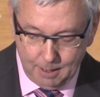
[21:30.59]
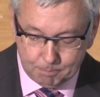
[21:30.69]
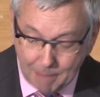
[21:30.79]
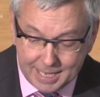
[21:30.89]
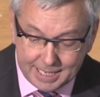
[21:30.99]

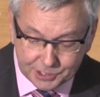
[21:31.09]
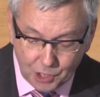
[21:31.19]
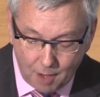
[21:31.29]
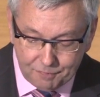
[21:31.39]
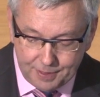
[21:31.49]
Money is
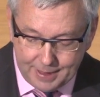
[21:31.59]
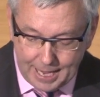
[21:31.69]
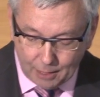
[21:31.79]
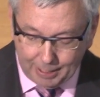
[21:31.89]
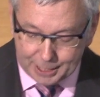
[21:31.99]
often
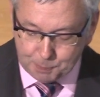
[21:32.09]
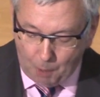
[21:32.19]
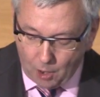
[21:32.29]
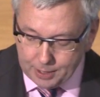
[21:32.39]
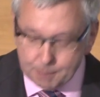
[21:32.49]
there. It's
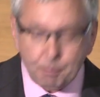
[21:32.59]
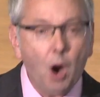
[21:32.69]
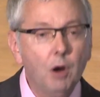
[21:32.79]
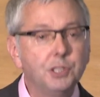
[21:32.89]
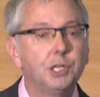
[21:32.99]
part and
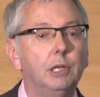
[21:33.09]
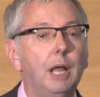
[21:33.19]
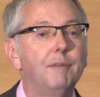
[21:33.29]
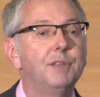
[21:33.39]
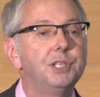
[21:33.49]
parcel
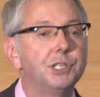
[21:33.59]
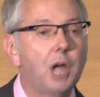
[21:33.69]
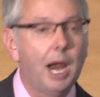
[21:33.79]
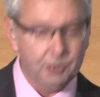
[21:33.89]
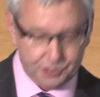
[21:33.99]
of the
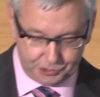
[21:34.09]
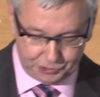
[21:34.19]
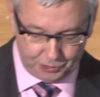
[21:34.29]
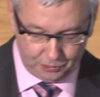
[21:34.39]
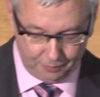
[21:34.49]
desire to
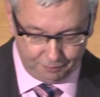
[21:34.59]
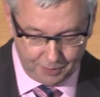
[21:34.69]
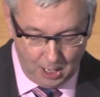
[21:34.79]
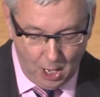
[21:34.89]
serve.